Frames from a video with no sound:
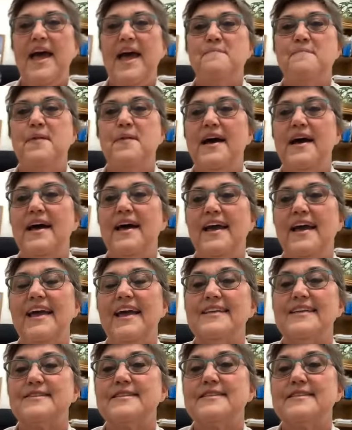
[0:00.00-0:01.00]
But
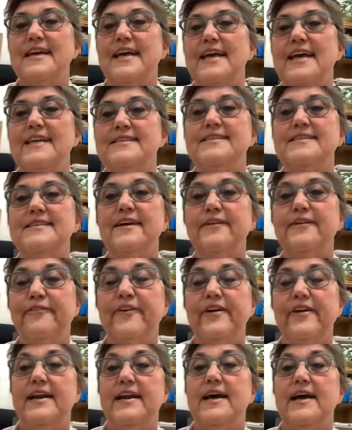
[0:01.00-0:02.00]
it's
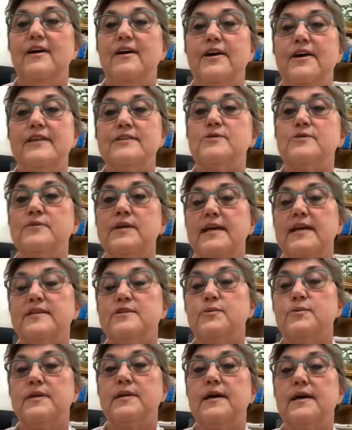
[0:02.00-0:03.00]
different now.
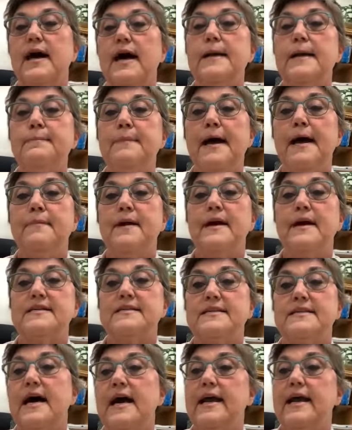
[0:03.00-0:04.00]
It's with God by my
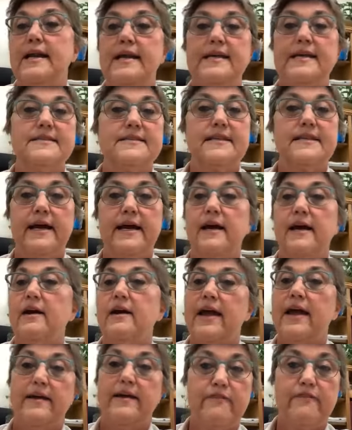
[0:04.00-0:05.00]
side. He's
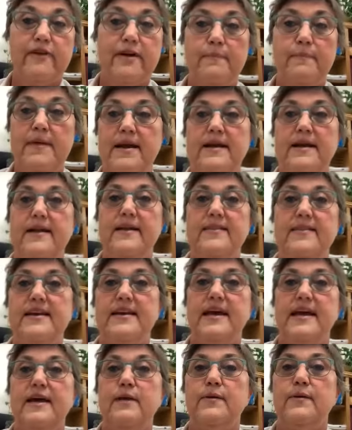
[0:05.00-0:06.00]
there every minute of the
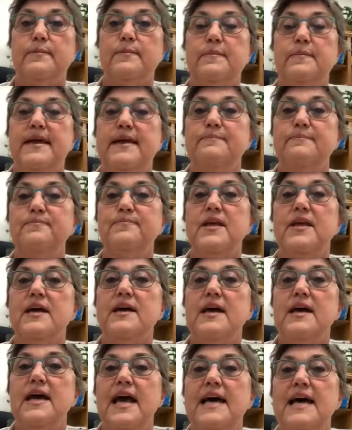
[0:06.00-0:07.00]
day with me.
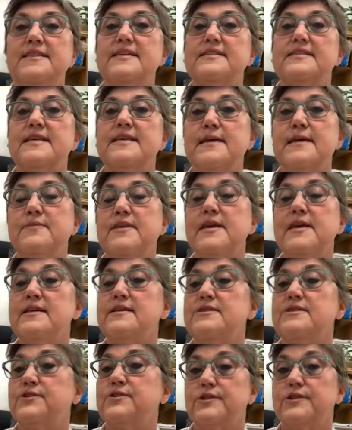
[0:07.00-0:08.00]
And the same thing
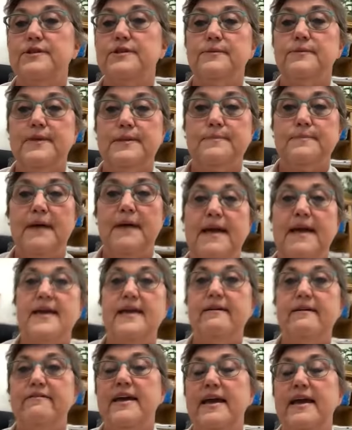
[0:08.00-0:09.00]
is true with my
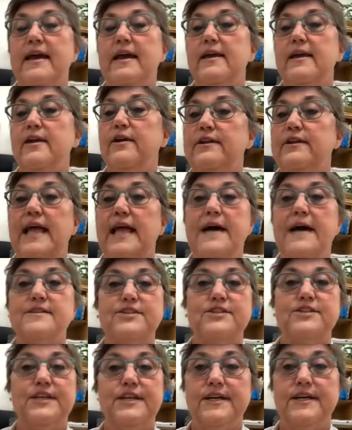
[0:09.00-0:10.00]
giving. You know,
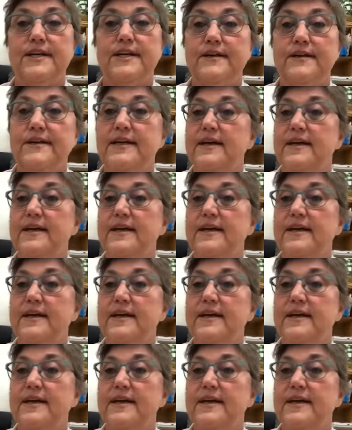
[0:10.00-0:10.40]
last year,